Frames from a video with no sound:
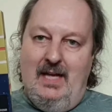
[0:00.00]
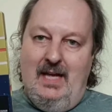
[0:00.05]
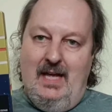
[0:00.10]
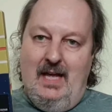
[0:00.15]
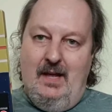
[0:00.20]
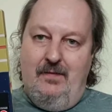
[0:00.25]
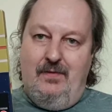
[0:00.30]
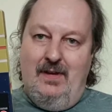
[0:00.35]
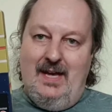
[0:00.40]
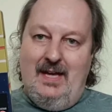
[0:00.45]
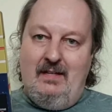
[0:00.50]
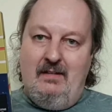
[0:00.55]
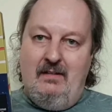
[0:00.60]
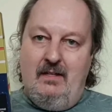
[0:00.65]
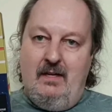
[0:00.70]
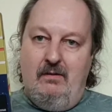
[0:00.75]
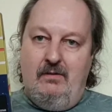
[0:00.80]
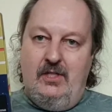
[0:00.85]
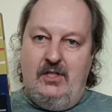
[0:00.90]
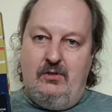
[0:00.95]
If you hadn't
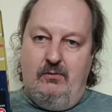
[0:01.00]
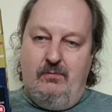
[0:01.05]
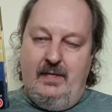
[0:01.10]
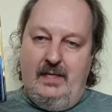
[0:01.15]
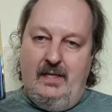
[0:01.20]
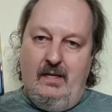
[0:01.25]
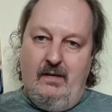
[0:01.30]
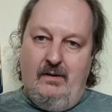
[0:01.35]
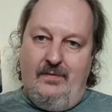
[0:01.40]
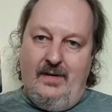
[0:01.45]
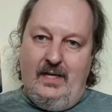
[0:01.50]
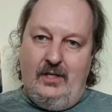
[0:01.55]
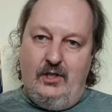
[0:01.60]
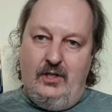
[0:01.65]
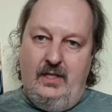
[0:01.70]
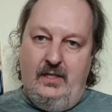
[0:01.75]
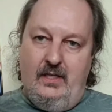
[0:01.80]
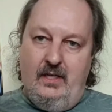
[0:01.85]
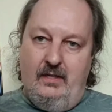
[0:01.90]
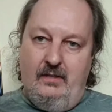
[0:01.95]
noticed already, I've
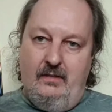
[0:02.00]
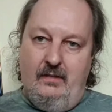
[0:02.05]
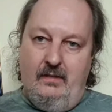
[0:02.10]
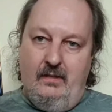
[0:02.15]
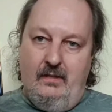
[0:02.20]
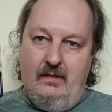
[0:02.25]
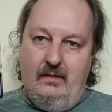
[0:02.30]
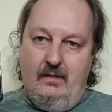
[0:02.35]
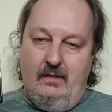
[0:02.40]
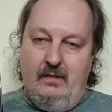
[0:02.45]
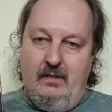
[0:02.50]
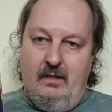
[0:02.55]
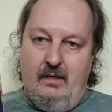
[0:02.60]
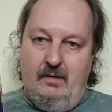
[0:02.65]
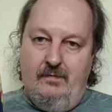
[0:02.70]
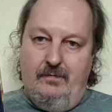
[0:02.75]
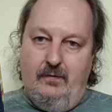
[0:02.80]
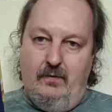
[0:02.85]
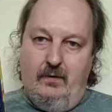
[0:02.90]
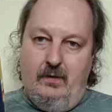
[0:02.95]
actually done
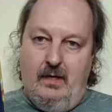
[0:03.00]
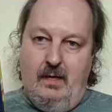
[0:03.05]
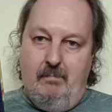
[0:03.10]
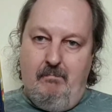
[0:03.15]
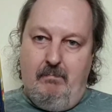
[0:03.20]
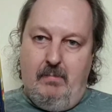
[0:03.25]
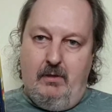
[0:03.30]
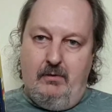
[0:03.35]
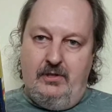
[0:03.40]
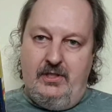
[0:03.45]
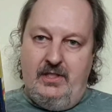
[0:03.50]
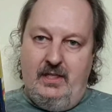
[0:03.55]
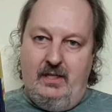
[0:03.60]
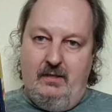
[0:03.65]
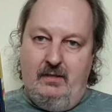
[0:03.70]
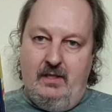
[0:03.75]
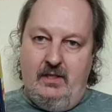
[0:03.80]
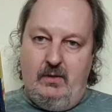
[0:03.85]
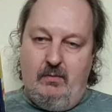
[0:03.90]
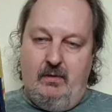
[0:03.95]
a full unboxing of
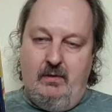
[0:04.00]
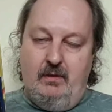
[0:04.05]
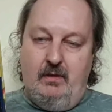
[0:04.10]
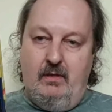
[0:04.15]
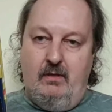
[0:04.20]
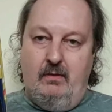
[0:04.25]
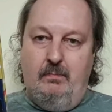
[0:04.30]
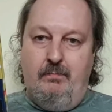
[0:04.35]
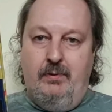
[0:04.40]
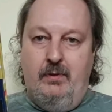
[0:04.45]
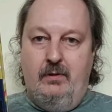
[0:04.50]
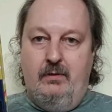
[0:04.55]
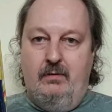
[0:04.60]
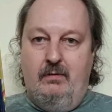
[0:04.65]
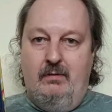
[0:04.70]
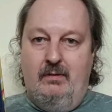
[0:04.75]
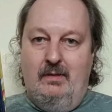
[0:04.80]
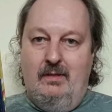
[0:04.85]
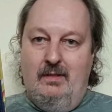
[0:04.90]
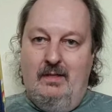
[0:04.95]
this one, and I'll put
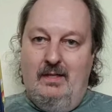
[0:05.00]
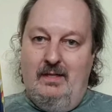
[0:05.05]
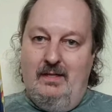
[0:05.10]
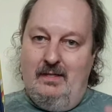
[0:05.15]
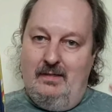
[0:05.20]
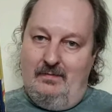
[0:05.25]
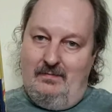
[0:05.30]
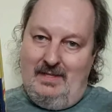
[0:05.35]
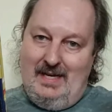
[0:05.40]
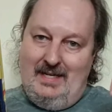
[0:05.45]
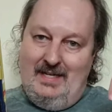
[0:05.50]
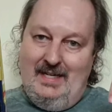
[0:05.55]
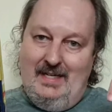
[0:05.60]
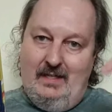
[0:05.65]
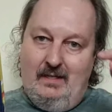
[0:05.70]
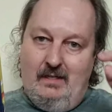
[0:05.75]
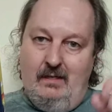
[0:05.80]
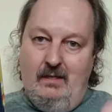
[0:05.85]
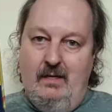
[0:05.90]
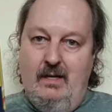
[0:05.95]
that
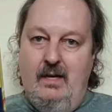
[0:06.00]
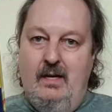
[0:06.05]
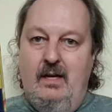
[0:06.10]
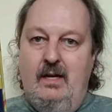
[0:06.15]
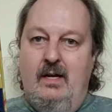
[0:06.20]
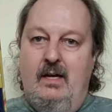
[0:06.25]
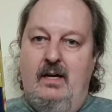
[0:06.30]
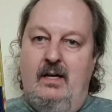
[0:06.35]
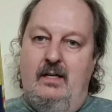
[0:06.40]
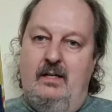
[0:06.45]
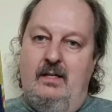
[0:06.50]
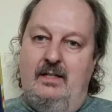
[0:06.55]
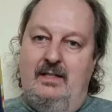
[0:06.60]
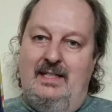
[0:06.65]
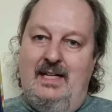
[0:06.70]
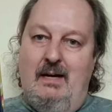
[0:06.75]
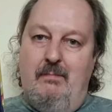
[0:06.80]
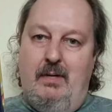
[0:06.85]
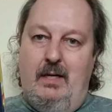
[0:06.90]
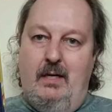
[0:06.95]
link
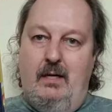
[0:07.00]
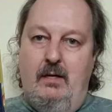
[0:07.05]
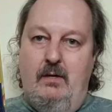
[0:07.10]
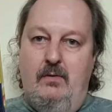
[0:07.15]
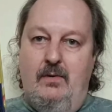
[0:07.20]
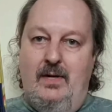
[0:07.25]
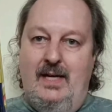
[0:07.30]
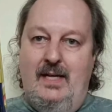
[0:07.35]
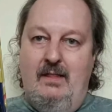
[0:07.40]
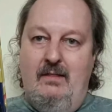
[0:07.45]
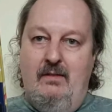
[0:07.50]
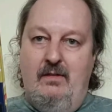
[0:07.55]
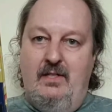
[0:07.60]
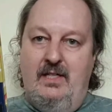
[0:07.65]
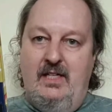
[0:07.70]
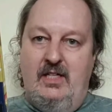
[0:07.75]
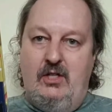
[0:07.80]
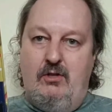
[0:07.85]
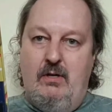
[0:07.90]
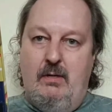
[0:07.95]
down below in the
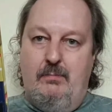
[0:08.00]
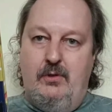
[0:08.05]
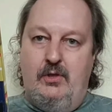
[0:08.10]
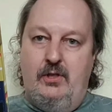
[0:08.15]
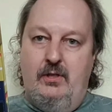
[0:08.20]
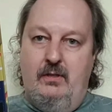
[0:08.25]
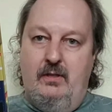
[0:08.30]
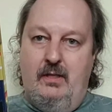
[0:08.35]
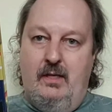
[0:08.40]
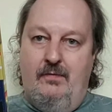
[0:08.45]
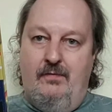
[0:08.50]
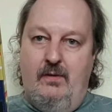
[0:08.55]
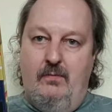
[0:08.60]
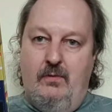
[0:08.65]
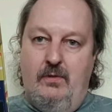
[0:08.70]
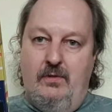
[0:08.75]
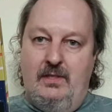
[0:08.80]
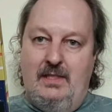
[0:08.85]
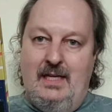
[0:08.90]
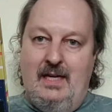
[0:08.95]
description if you
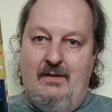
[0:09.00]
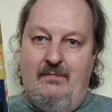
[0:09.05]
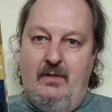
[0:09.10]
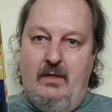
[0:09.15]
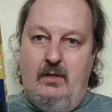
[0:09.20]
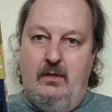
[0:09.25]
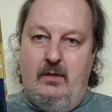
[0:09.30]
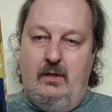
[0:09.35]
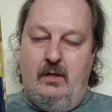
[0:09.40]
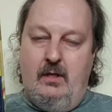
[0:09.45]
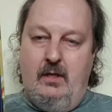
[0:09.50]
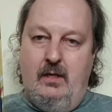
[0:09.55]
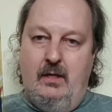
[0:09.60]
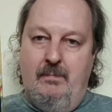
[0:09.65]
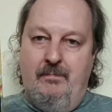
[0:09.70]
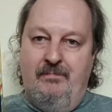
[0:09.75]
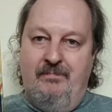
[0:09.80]
want to have a look.